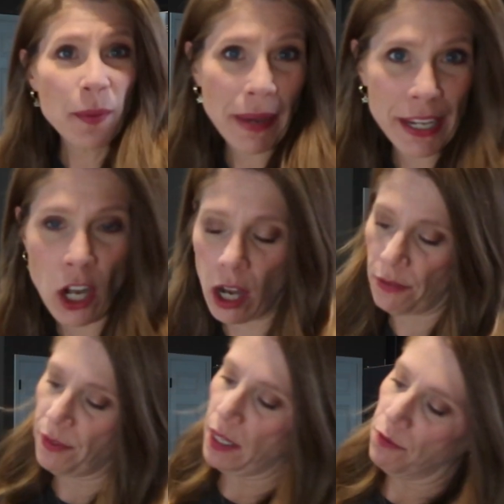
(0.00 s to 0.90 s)
up my
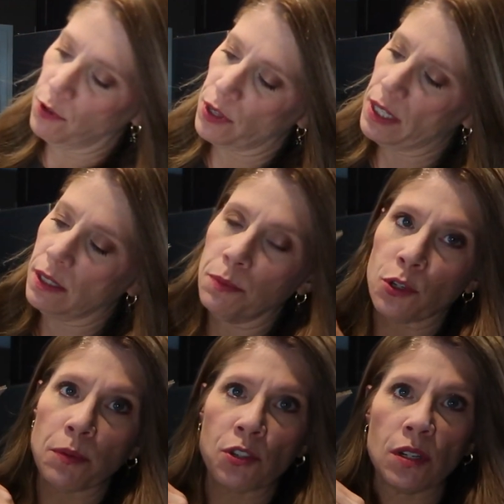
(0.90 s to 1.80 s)
coffee for the
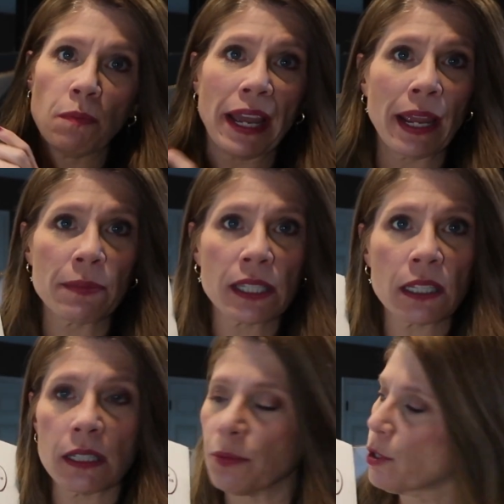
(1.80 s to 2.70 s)
subscription, my
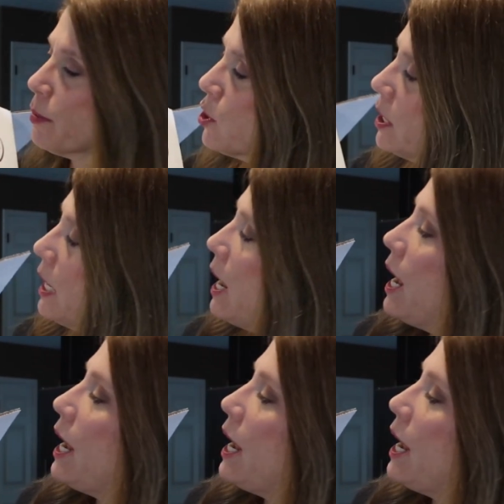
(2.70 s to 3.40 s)
Amazon subscription,